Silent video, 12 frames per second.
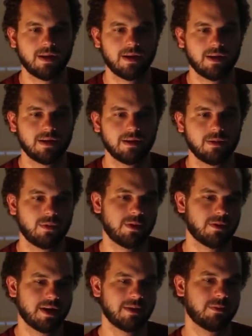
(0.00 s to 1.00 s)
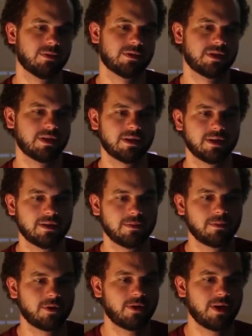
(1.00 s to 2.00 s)
And we were able to
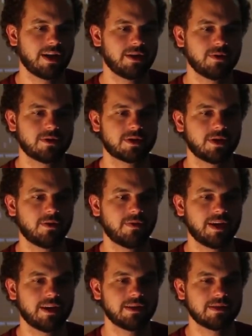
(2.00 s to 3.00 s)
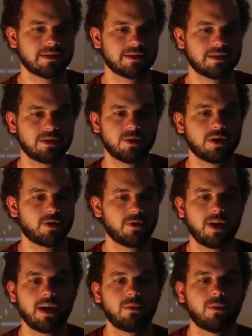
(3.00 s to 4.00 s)
create new surveys. You can
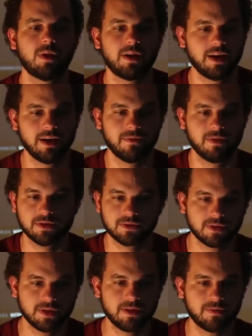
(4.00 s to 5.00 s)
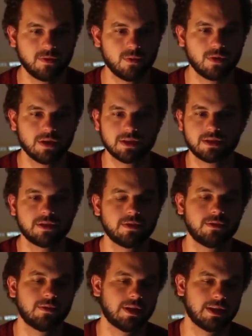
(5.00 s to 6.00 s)
create one individually if you wanted
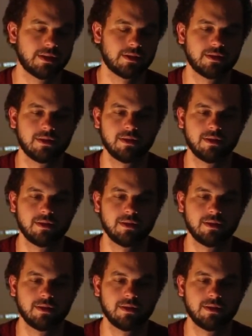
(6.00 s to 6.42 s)
to, like,